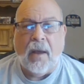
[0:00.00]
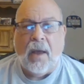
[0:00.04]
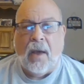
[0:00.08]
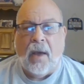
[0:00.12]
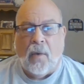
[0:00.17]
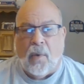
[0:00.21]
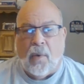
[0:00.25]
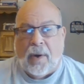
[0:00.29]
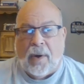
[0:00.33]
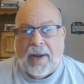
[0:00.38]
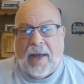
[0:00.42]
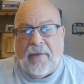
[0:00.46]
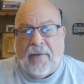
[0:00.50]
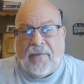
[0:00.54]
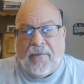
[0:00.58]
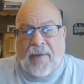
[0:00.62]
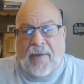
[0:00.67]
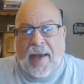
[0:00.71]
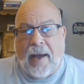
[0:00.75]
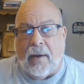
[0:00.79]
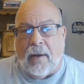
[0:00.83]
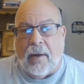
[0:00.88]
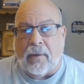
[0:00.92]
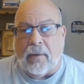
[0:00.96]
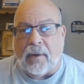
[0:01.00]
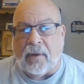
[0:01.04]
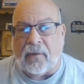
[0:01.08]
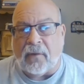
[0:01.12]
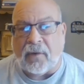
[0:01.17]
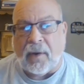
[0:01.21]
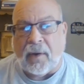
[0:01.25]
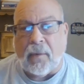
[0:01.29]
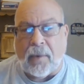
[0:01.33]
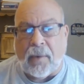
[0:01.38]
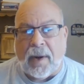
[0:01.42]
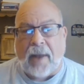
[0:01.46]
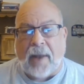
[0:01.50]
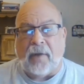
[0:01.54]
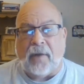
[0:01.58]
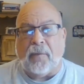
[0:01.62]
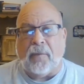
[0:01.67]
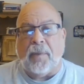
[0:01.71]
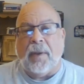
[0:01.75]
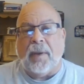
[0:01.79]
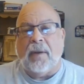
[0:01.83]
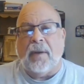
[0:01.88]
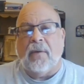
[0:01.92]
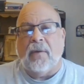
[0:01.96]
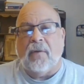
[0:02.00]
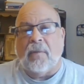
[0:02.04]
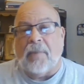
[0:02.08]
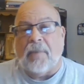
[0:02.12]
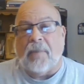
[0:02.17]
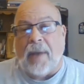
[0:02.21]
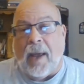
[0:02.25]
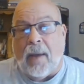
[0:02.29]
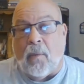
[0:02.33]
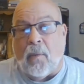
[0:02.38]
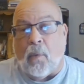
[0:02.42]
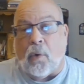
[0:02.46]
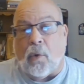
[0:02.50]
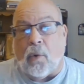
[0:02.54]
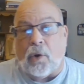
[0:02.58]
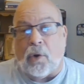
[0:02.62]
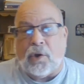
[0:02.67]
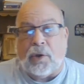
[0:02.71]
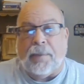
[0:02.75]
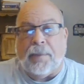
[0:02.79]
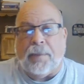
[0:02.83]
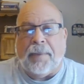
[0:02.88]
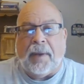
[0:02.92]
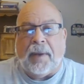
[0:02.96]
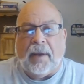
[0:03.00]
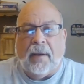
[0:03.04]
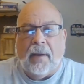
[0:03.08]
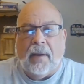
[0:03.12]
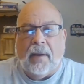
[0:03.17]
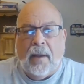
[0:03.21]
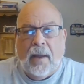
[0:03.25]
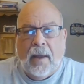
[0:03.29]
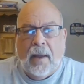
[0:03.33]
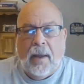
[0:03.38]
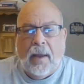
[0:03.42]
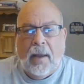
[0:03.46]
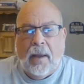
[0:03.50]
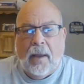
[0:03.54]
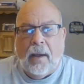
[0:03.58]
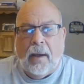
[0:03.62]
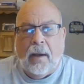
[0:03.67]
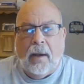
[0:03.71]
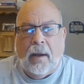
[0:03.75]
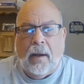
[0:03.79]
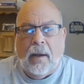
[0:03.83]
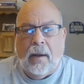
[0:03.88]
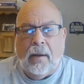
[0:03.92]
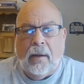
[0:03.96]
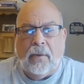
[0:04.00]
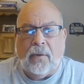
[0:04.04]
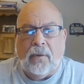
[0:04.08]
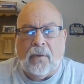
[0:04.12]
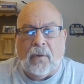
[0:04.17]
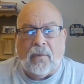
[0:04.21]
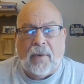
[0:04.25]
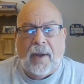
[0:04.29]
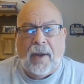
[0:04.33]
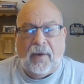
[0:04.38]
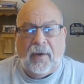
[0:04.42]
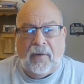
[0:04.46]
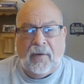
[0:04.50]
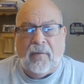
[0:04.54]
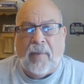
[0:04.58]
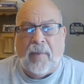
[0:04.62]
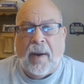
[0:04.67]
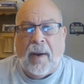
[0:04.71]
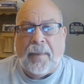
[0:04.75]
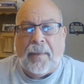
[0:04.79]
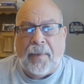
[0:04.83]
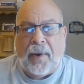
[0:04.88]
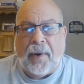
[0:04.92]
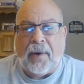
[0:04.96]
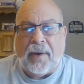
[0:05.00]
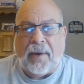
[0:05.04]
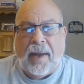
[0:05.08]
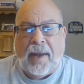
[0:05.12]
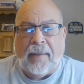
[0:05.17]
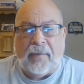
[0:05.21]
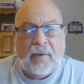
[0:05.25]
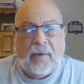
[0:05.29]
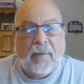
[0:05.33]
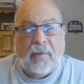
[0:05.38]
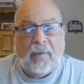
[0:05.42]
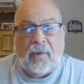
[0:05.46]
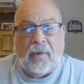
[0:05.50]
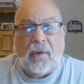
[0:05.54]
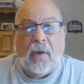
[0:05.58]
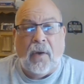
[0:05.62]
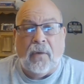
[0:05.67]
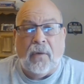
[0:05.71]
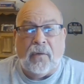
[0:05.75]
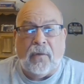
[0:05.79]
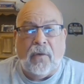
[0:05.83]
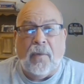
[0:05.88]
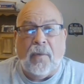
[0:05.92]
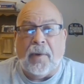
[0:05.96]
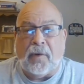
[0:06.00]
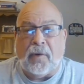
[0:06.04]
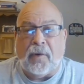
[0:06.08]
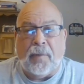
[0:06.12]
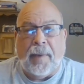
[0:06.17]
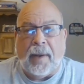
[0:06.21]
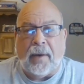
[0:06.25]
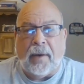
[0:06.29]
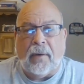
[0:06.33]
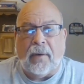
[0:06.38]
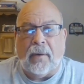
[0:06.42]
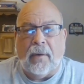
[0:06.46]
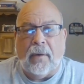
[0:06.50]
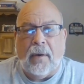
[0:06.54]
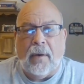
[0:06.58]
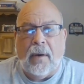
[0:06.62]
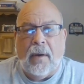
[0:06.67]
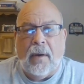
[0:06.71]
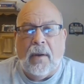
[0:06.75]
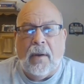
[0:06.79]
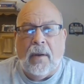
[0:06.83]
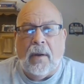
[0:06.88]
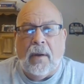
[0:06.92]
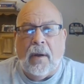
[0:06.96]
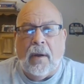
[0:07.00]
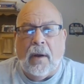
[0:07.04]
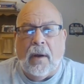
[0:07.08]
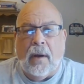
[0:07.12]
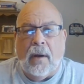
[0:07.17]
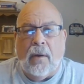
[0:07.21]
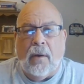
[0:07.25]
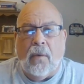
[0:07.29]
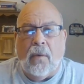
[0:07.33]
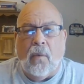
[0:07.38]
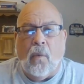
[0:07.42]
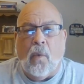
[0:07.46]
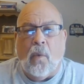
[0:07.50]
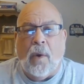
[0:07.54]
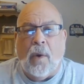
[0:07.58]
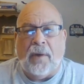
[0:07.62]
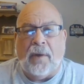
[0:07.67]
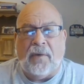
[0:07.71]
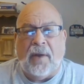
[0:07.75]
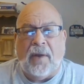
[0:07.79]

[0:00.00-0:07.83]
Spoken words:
What I found is that when I spend some time worshiping, the rest of my prayer time seems to go so much better. Once